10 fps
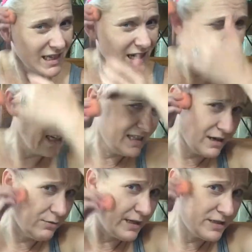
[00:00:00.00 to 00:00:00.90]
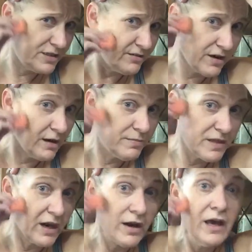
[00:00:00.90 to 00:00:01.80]
Yeah, I got that way too far up
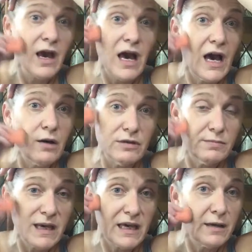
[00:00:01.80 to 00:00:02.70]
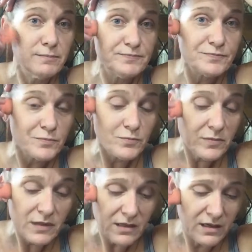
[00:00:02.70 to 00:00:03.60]
there. With makeup,
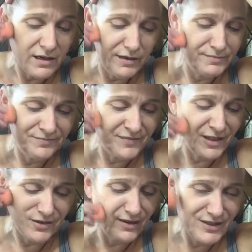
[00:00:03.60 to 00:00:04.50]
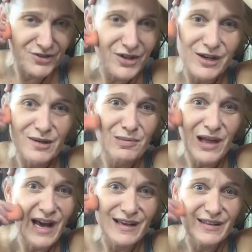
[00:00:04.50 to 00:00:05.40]
you know, I always try to
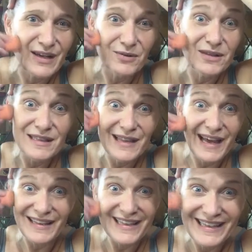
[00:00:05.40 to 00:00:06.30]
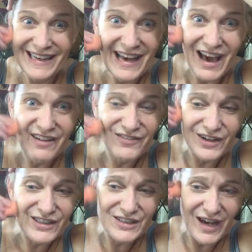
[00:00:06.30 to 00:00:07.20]
apply it like really lightly at
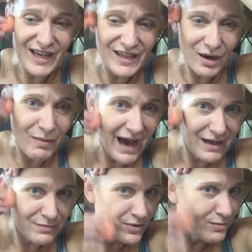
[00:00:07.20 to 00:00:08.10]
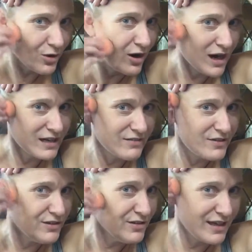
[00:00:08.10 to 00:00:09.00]
first so I can go back and put more on. If
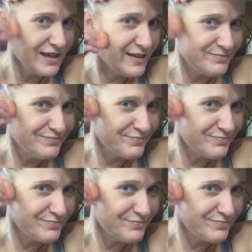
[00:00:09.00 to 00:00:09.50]
you like